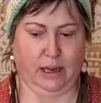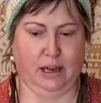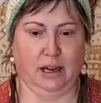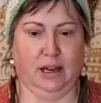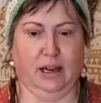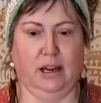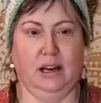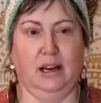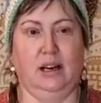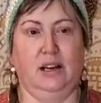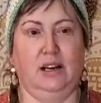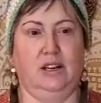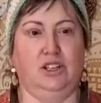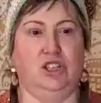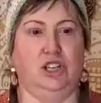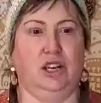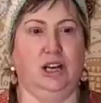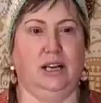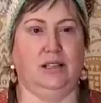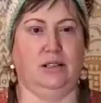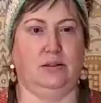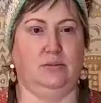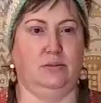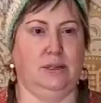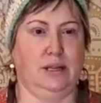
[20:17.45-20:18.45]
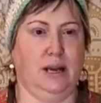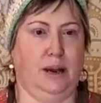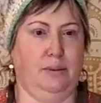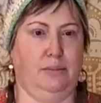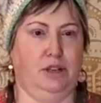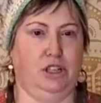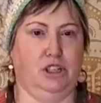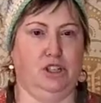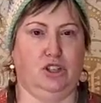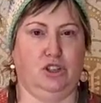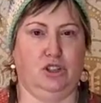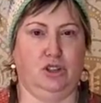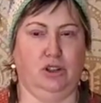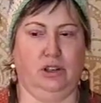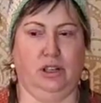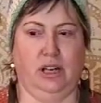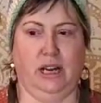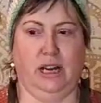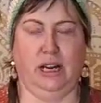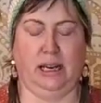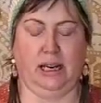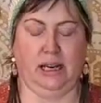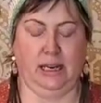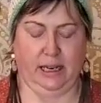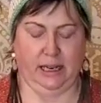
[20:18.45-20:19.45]
She had some damage done
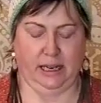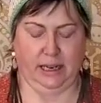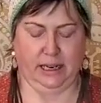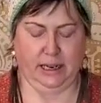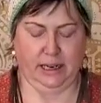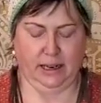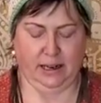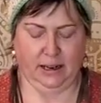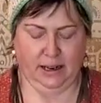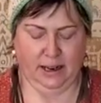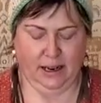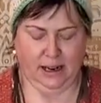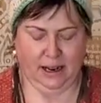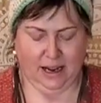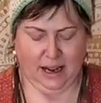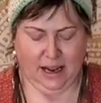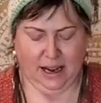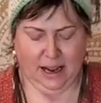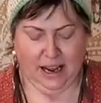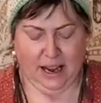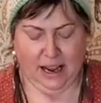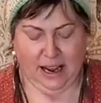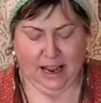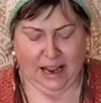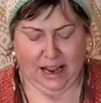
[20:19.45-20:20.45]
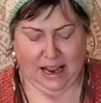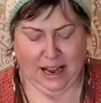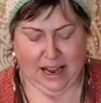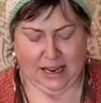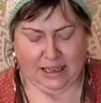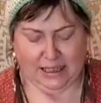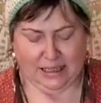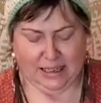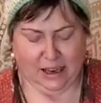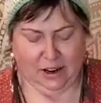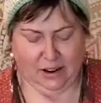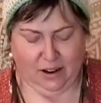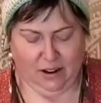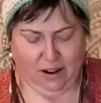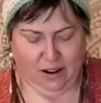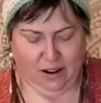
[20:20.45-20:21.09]
here and I